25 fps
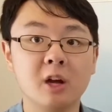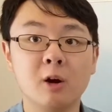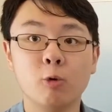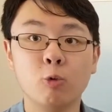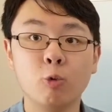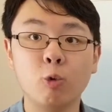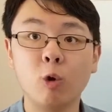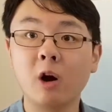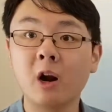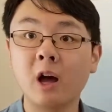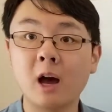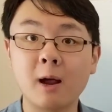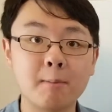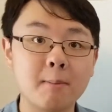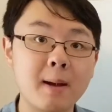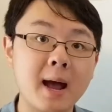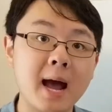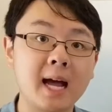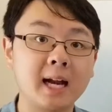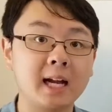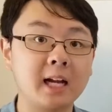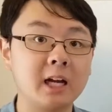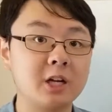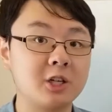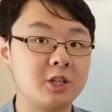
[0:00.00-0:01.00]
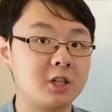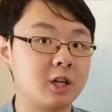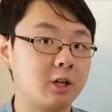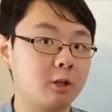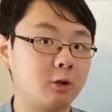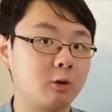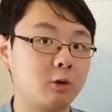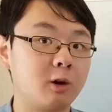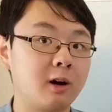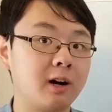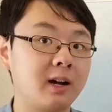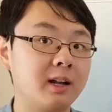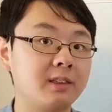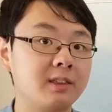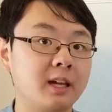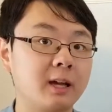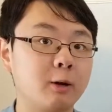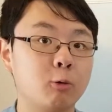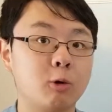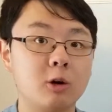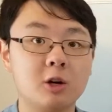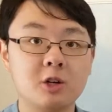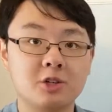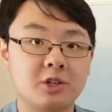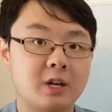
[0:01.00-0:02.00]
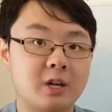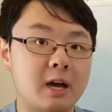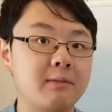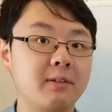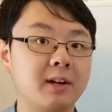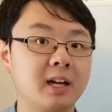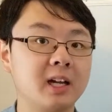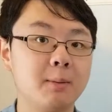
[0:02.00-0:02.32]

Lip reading: We're not mad at each other or anything. We're just having